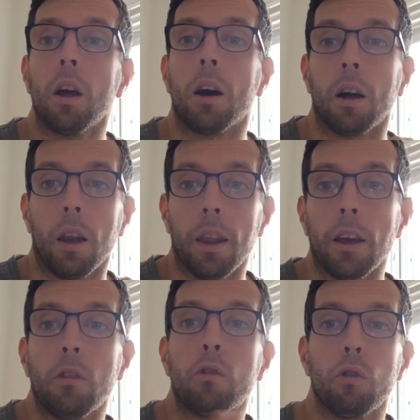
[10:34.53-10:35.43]
are
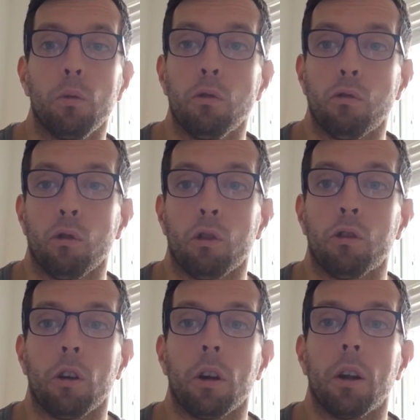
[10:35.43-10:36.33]
linked to the
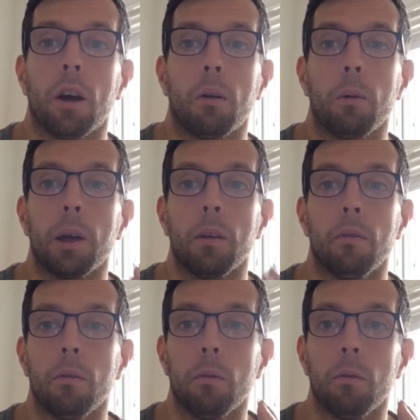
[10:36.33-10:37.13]
structure and how we can